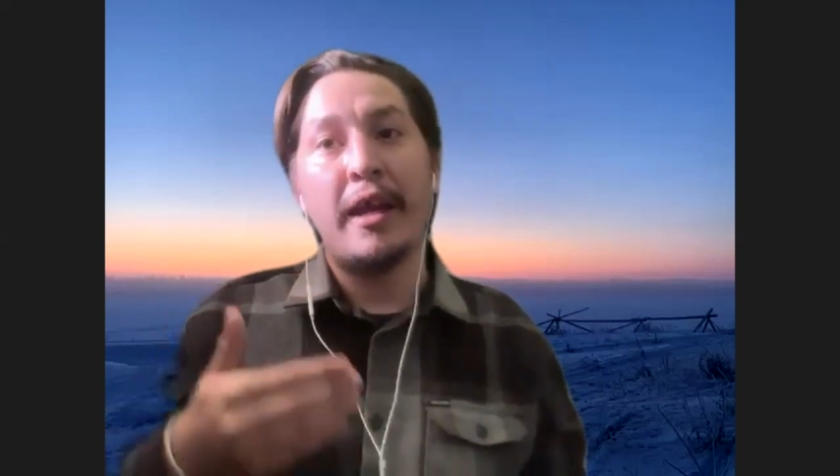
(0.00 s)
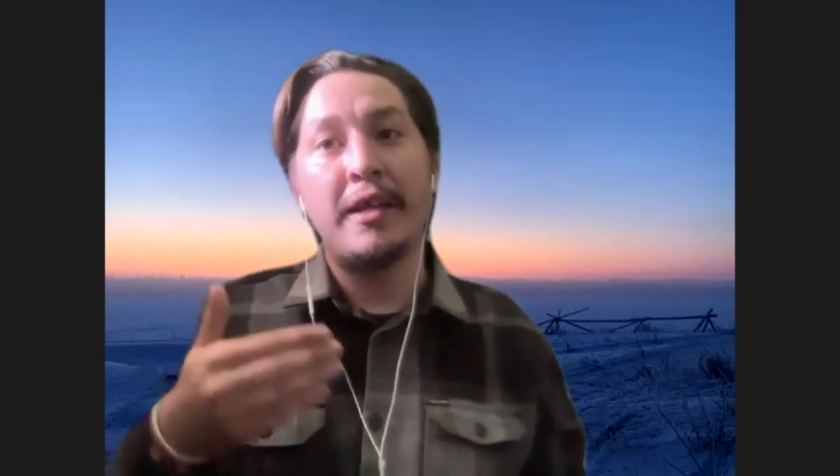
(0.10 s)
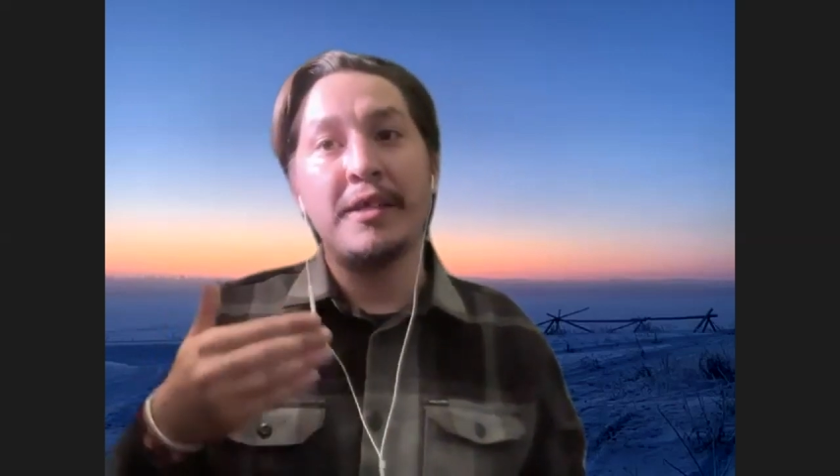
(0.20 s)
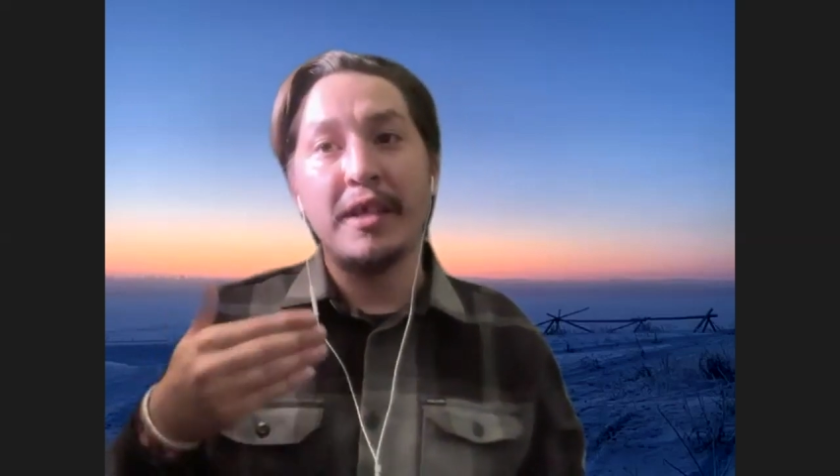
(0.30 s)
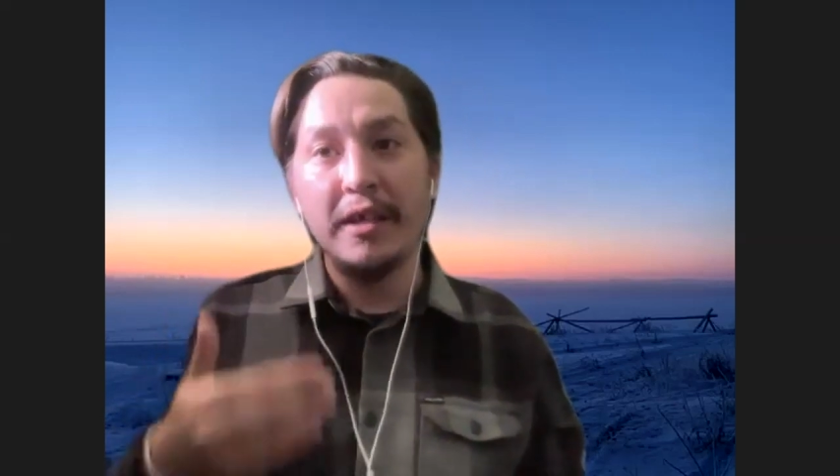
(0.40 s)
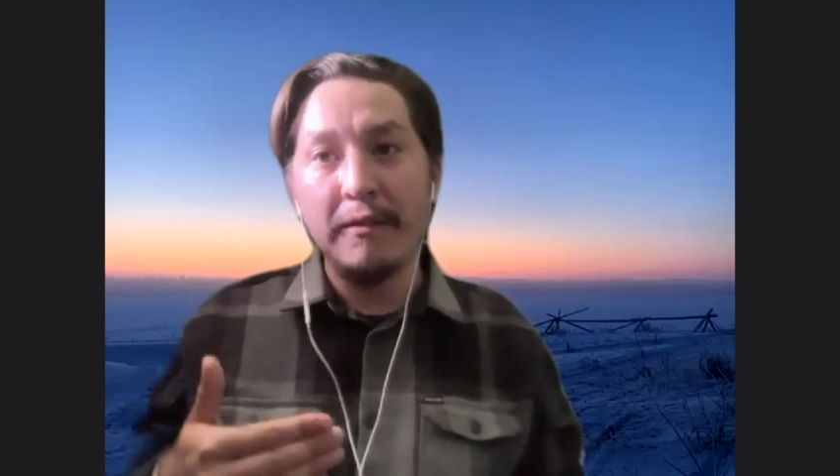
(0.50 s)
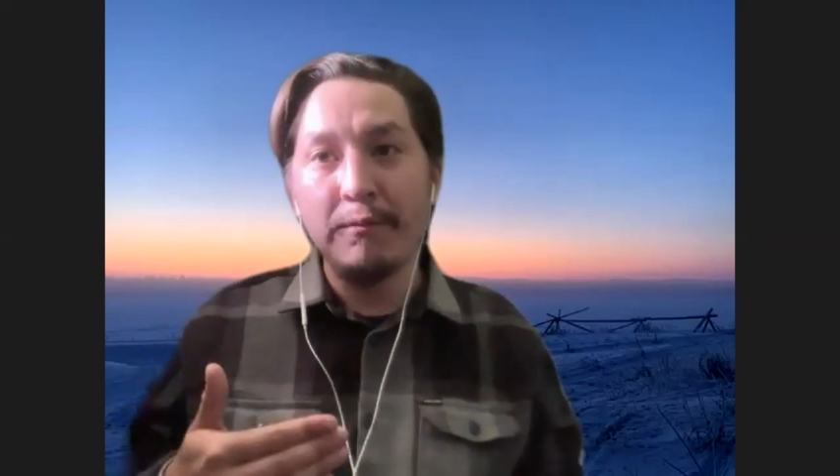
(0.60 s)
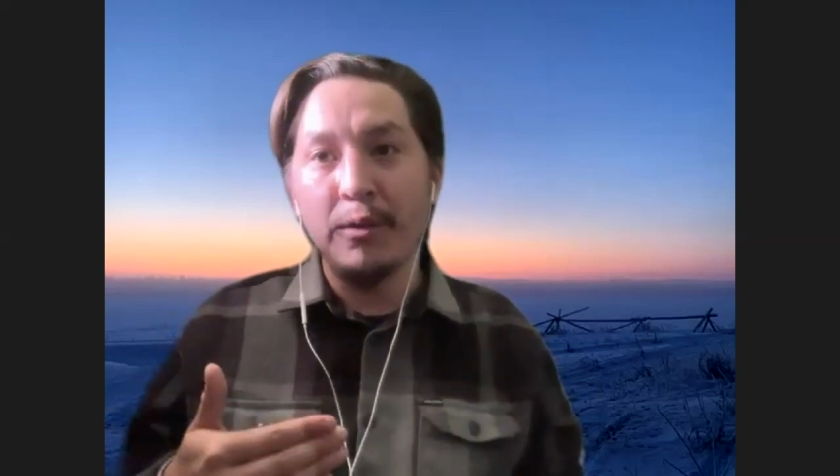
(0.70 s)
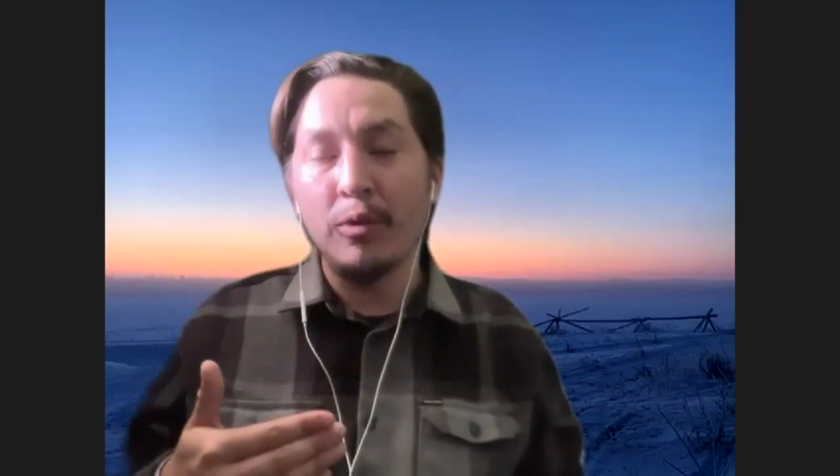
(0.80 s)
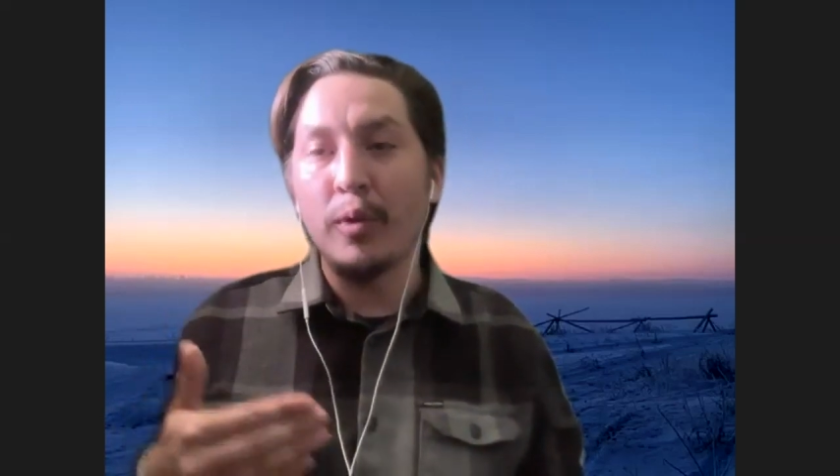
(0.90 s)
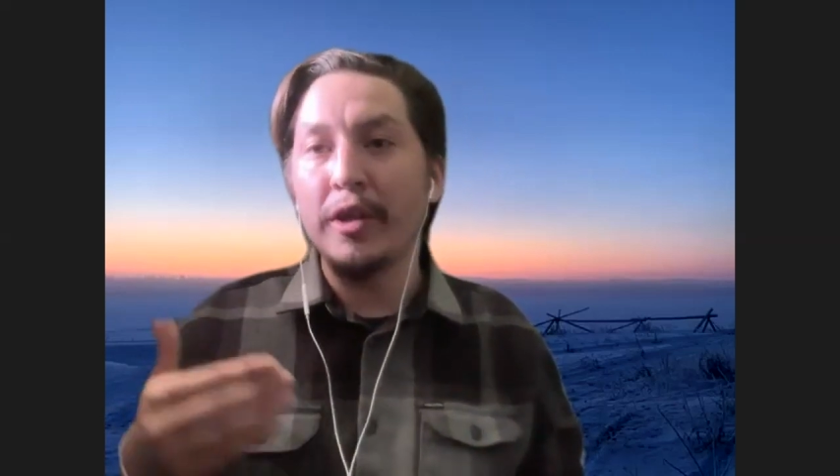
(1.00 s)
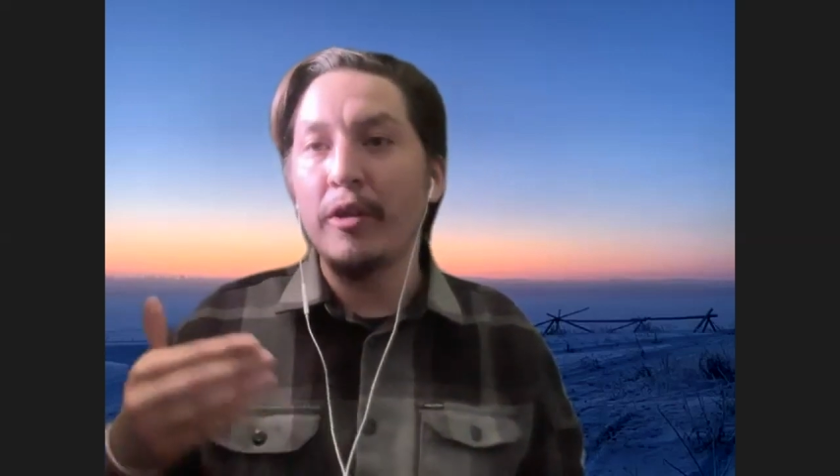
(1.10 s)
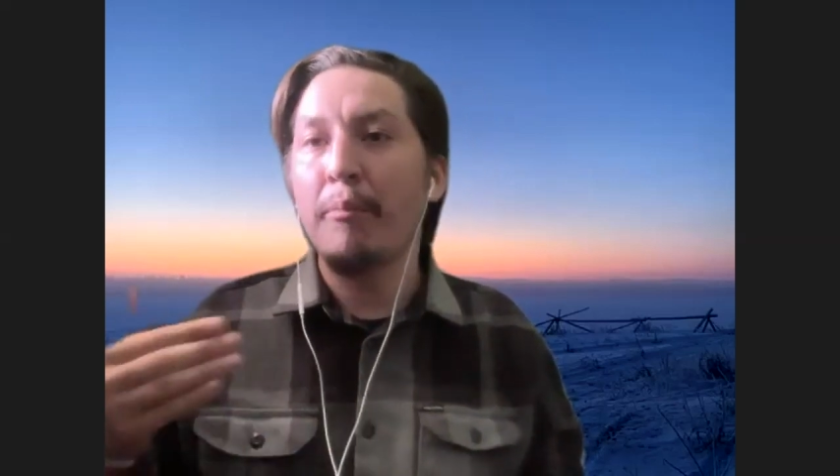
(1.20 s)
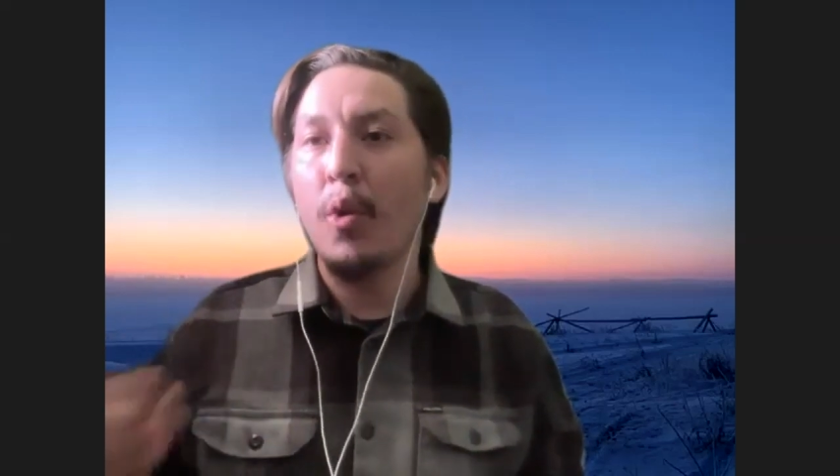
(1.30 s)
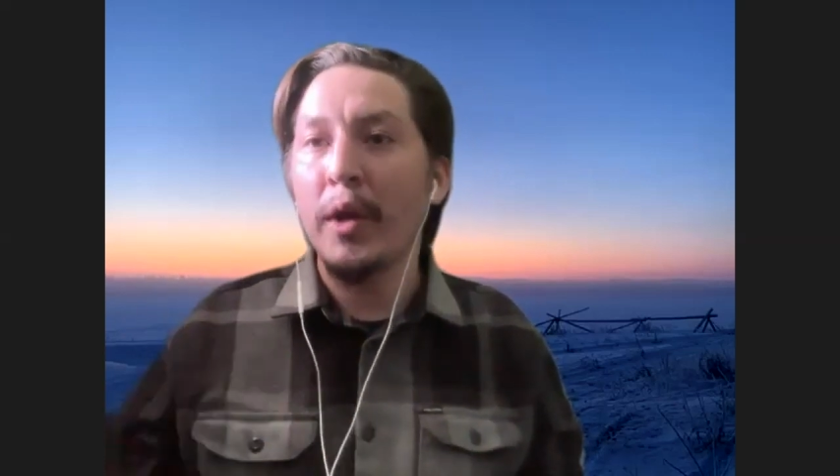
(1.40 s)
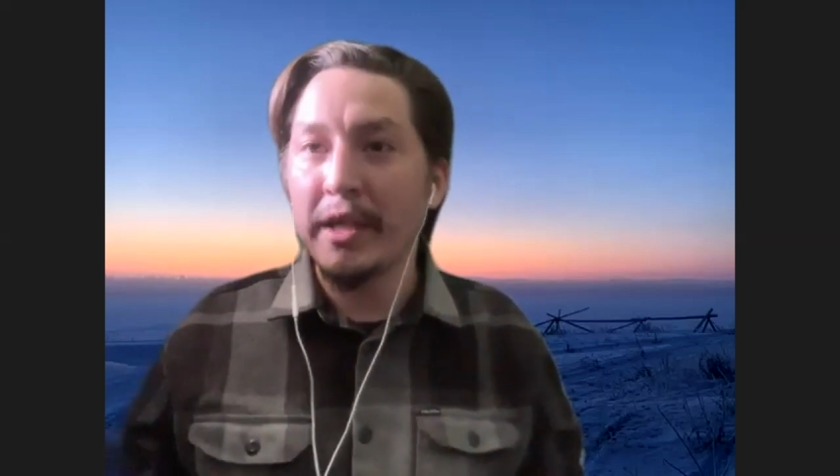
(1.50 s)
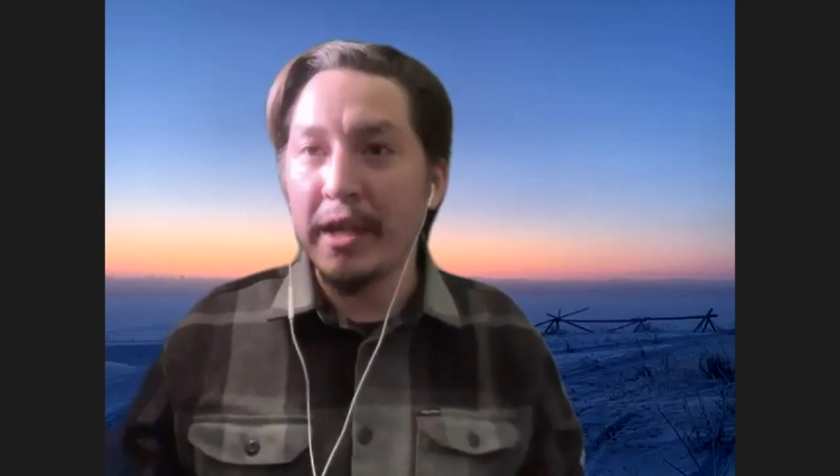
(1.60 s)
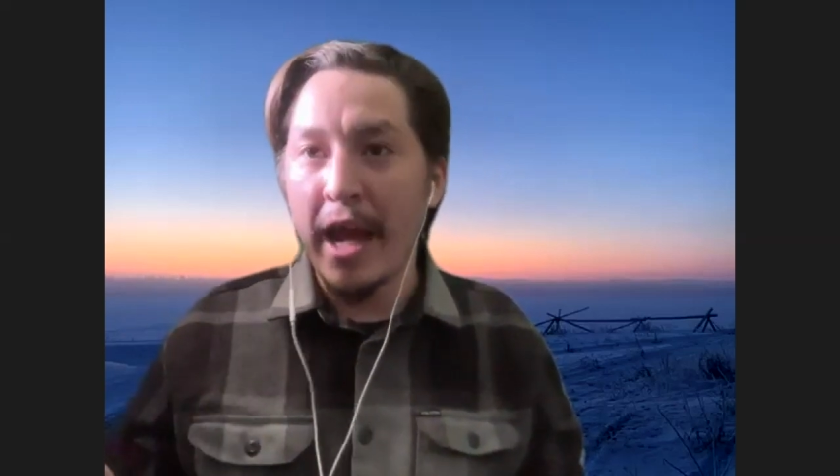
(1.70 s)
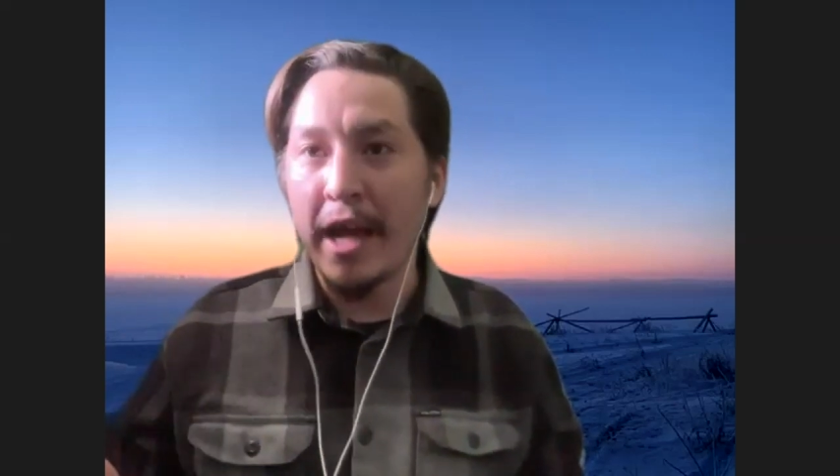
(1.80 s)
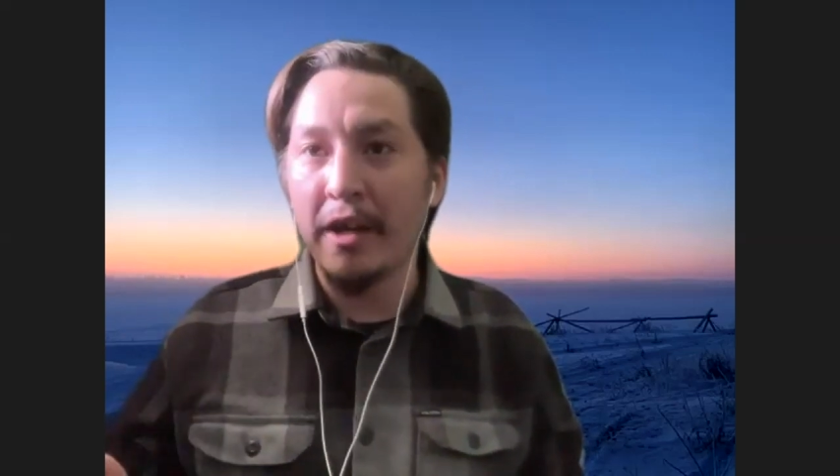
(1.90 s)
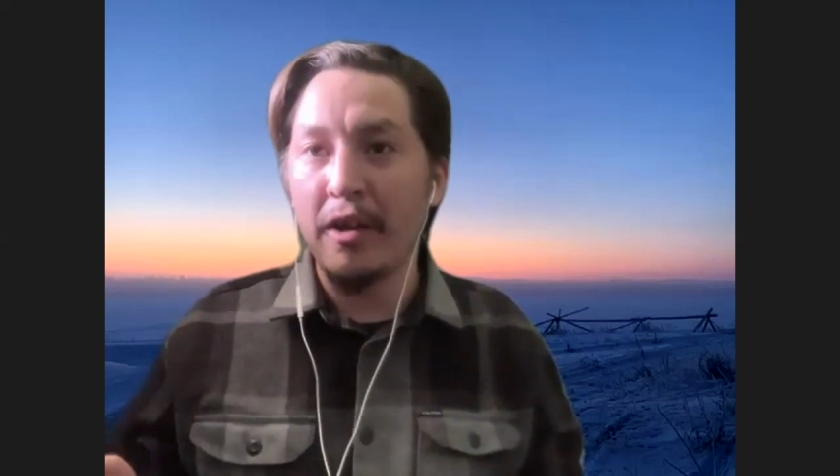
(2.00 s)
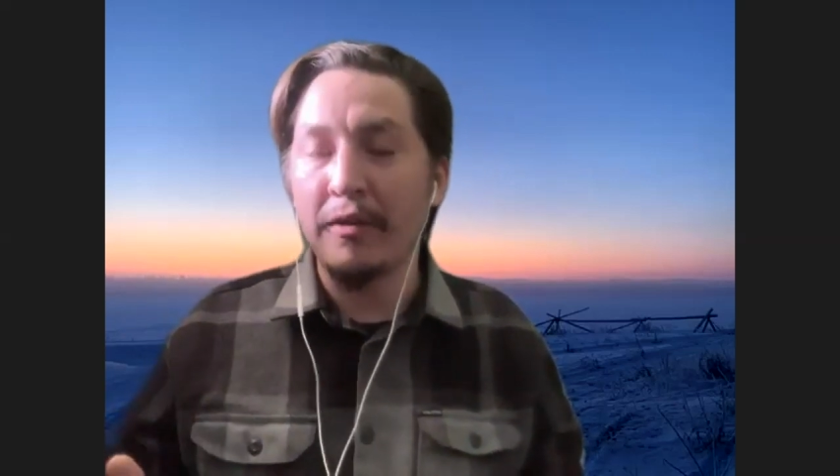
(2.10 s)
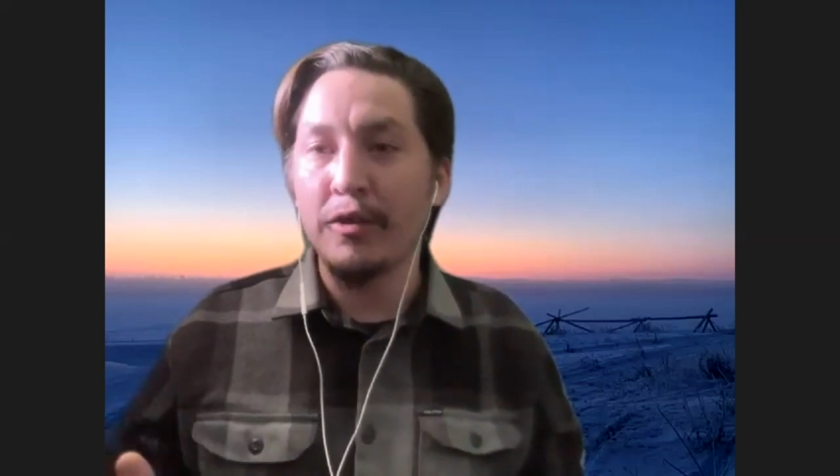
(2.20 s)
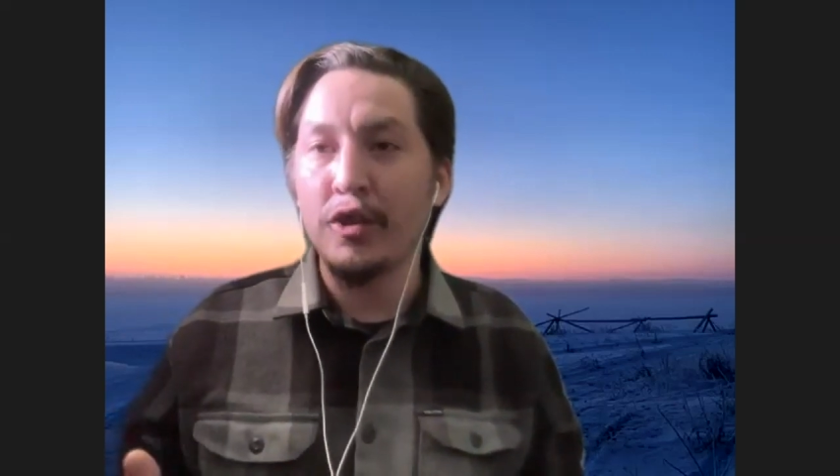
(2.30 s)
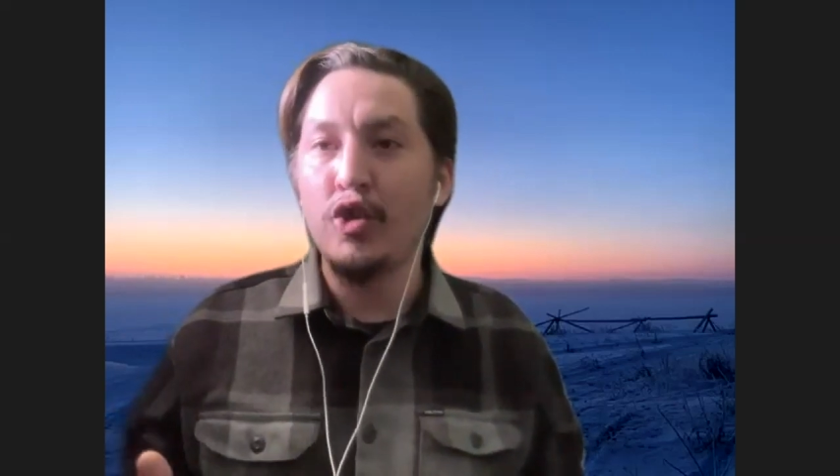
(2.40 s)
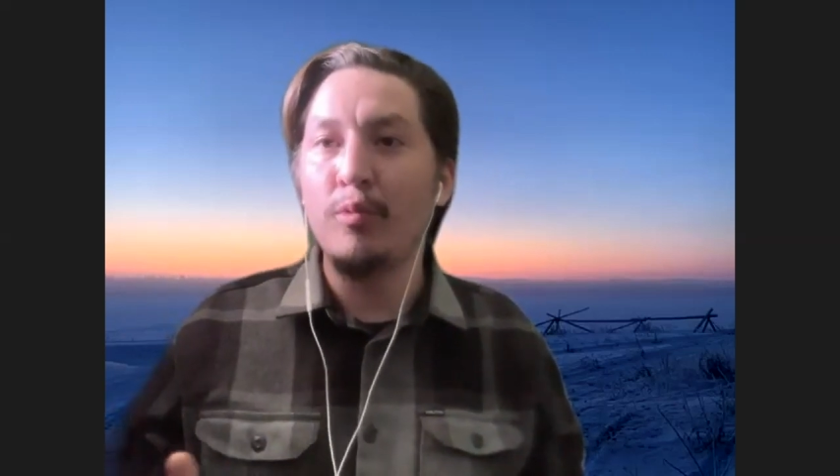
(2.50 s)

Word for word: It is evil when you point it at another